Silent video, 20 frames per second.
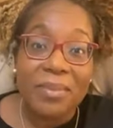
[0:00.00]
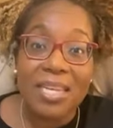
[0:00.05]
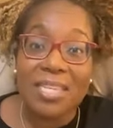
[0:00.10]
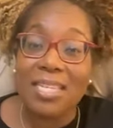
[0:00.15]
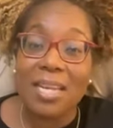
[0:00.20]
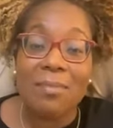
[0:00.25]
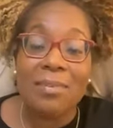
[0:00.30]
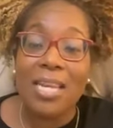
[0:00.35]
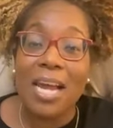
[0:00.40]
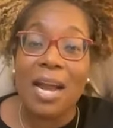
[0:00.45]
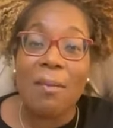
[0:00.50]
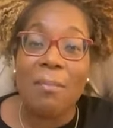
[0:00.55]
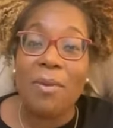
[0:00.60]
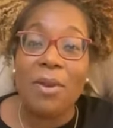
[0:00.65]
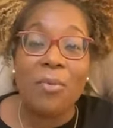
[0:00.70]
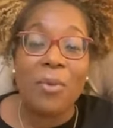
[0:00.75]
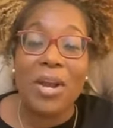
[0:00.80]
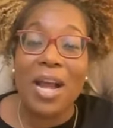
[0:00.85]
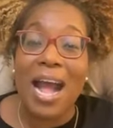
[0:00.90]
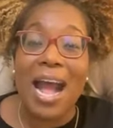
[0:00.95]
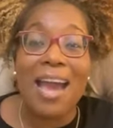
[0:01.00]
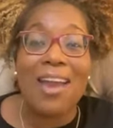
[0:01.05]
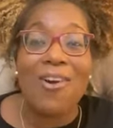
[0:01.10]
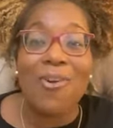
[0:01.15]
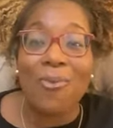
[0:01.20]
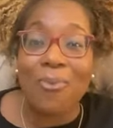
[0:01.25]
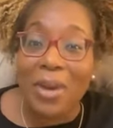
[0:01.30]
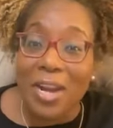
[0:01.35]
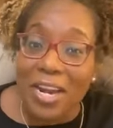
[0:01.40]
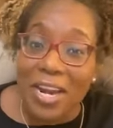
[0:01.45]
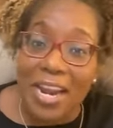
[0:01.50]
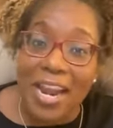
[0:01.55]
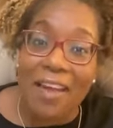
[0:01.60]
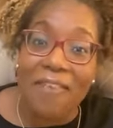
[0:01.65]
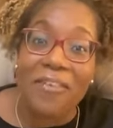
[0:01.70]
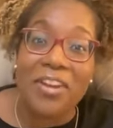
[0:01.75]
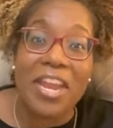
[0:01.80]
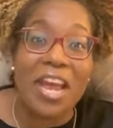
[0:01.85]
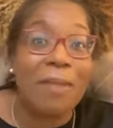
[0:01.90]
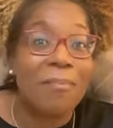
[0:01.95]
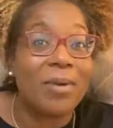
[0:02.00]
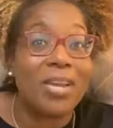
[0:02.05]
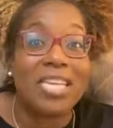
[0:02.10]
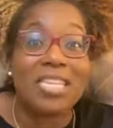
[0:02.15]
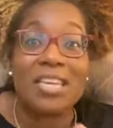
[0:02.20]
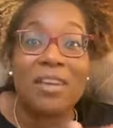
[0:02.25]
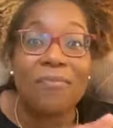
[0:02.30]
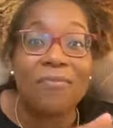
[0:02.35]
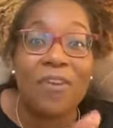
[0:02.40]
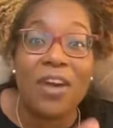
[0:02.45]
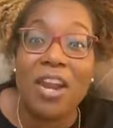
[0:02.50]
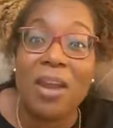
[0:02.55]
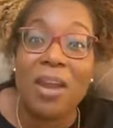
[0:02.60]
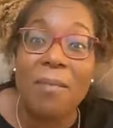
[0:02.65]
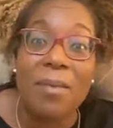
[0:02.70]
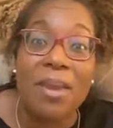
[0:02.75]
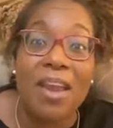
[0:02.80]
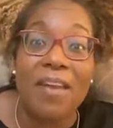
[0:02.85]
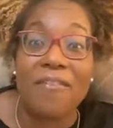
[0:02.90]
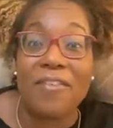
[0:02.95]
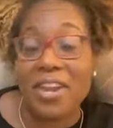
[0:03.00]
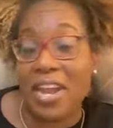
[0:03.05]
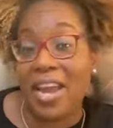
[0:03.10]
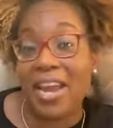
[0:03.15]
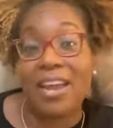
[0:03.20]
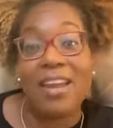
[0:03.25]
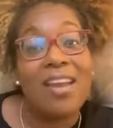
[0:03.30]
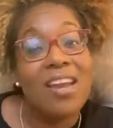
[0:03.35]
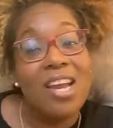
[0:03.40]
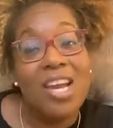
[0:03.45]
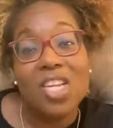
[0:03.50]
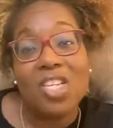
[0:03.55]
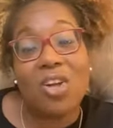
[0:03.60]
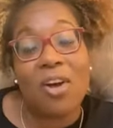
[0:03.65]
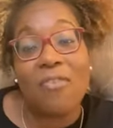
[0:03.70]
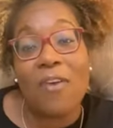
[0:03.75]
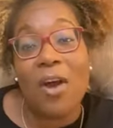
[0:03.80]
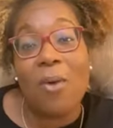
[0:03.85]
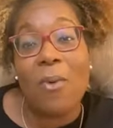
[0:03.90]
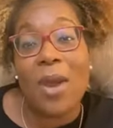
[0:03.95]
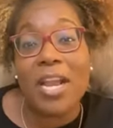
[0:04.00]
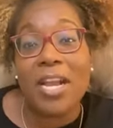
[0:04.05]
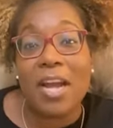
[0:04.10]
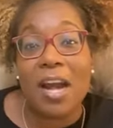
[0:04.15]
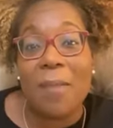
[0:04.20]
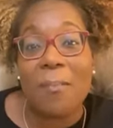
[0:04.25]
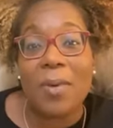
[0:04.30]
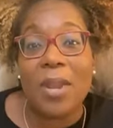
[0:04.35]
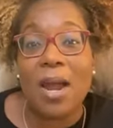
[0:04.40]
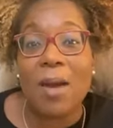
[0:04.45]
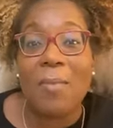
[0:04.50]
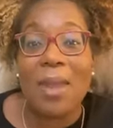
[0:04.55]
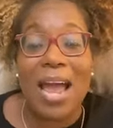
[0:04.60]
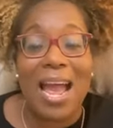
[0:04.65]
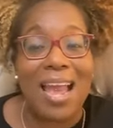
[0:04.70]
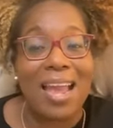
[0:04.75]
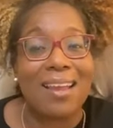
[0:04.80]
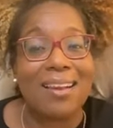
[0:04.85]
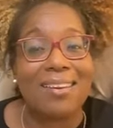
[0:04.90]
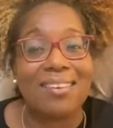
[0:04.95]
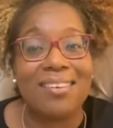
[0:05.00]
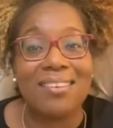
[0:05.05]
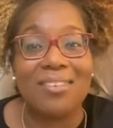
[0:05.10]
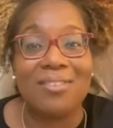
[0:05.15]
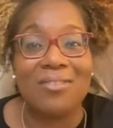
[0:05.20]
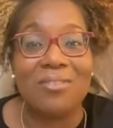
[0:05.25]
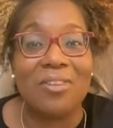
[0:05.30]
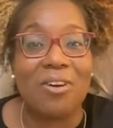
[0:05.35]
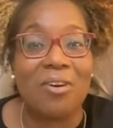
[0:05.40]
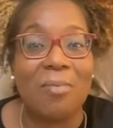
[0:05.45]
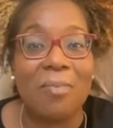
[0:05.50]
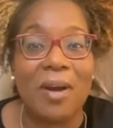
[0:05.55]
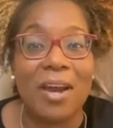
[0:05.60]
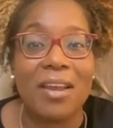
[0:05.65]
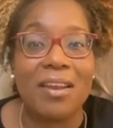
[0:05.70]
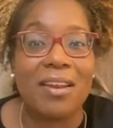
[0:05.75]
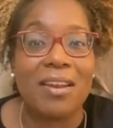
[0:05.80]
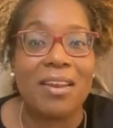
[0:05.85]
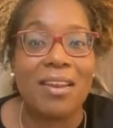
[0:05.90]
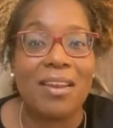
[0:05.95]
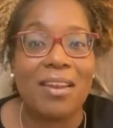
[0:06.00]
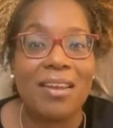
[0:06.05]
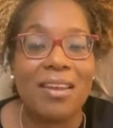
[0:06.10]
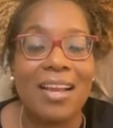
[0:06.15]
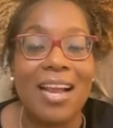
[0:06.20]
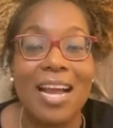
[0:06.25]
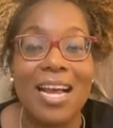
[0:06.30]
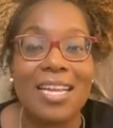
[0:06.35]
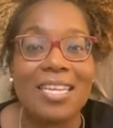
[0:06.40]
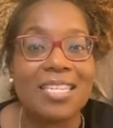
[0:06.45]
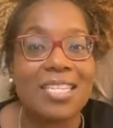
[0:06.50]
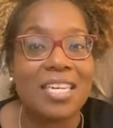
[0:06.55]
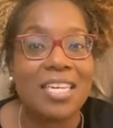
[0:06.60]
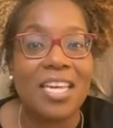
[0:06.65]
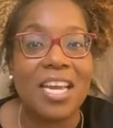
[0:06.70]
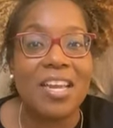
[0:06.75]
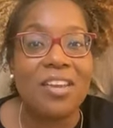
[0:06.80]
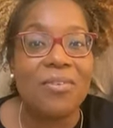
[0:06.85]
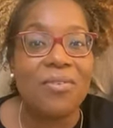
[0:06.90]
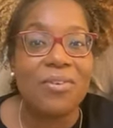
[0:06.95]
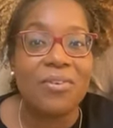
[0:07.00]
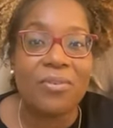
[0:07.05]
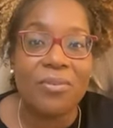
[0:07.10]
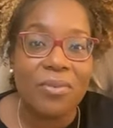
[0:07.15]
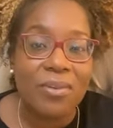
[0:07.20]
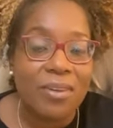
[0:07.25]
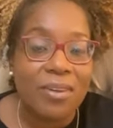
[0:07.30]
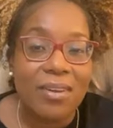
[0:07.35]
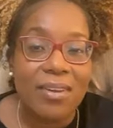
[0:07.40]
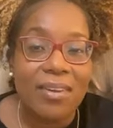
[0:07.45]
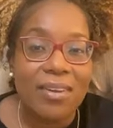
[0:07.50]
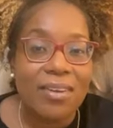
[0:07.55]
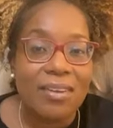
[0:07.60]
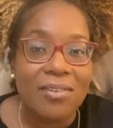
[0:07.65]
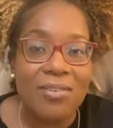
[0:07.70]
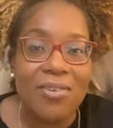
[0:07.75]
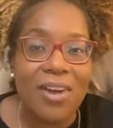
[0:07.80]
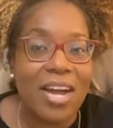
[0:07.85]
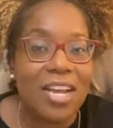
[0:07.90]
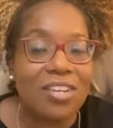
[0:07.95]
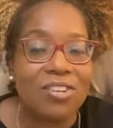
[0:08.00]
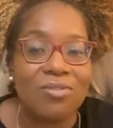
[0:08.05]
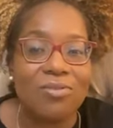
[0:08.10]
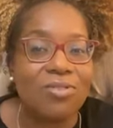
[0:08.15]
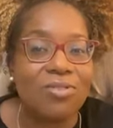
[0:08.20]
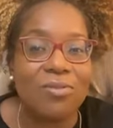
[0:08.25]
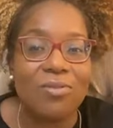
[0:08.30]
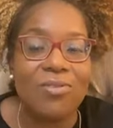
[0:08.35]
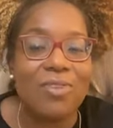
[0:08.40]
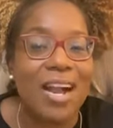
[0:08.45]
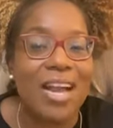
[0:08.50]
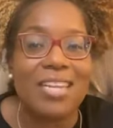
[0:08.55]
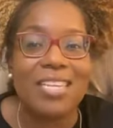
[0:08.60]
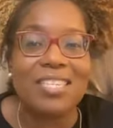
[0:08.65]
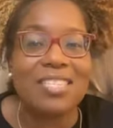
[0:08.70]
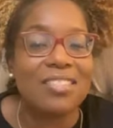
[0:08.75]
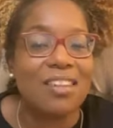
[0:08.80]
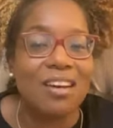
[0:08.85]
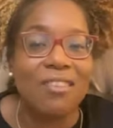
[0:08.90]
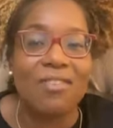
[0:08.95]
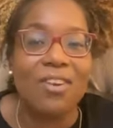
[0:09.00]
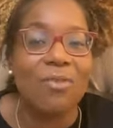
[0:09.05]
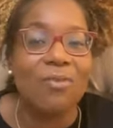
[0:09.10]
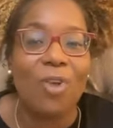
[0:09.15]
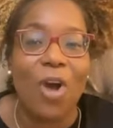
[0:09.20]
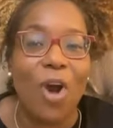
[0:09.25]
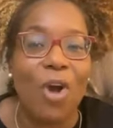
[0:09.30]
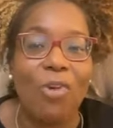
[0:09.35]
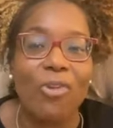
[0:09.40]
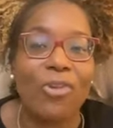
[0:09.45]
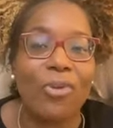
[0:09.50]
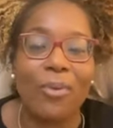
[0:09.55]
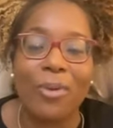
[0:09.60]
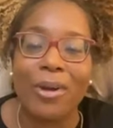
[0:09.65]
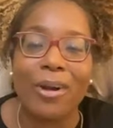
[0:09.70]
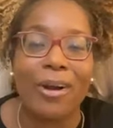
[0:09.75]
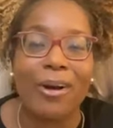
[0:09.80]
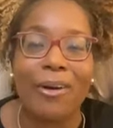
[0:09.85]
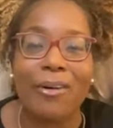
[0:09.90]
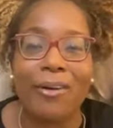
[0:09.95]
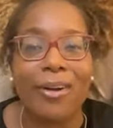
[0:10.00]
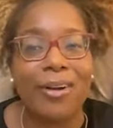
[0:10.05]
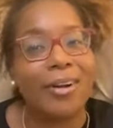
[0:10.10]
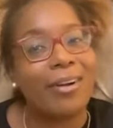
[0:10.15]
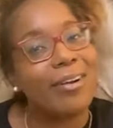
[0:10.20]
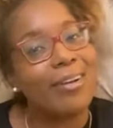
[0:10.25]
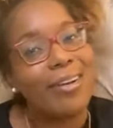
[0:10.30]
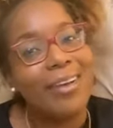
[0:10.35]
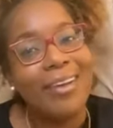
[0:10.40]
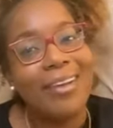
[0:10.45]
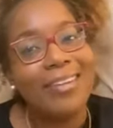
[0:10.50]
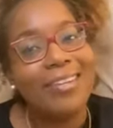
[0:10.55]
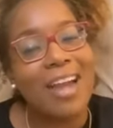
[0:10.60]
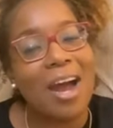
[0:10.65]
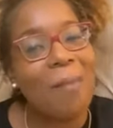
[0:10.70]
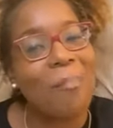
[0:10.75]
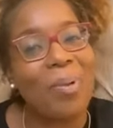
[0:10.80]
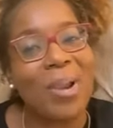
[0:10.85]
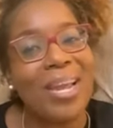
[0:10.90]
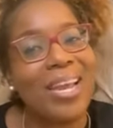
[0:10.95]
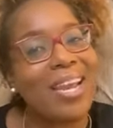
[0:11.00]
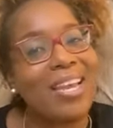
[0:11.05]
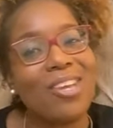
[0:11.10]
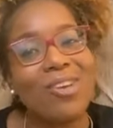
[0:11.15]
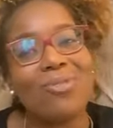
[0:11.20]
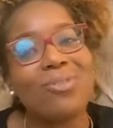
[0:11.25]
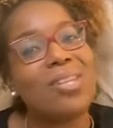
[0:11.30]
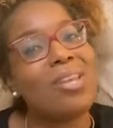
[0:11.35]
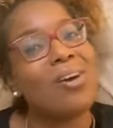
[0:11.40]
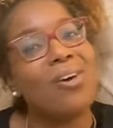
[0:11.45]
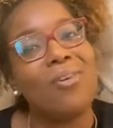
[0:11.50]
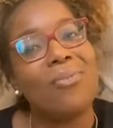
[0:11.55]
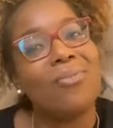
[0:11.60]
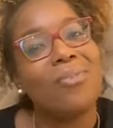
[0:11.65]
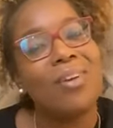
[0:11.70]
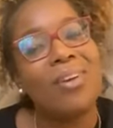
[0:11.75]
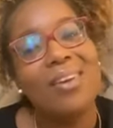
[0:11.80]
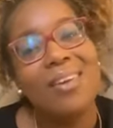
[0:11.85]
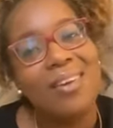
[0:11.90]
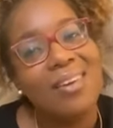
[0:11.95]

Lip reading: And sometimes, be real, I don't read it every day, but it's in front of me every day. So if I wake up and I'm like, I don't know about today. God said, yeah, you do. You got you got this stuff, them goals to work on, girl. Stop playing yourself.